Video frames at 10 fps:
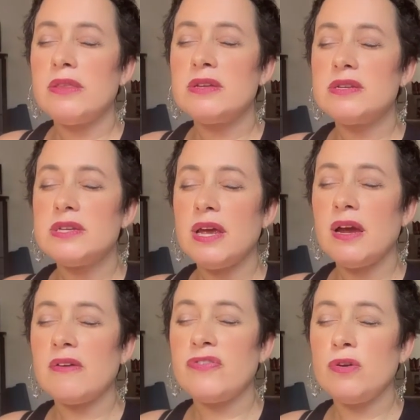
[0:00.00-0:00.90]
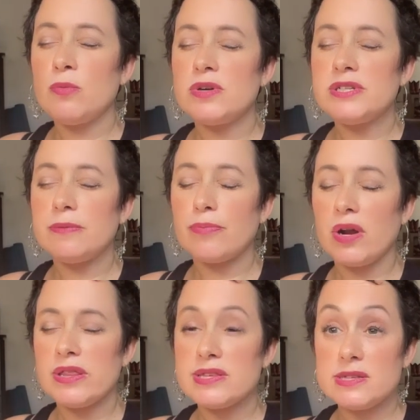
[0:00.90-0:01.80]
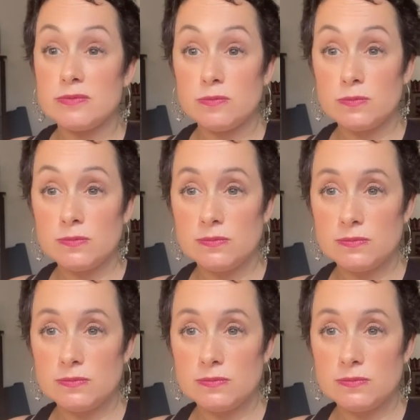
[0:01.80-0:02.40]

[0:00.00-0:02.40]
And then take a few more deep breaths.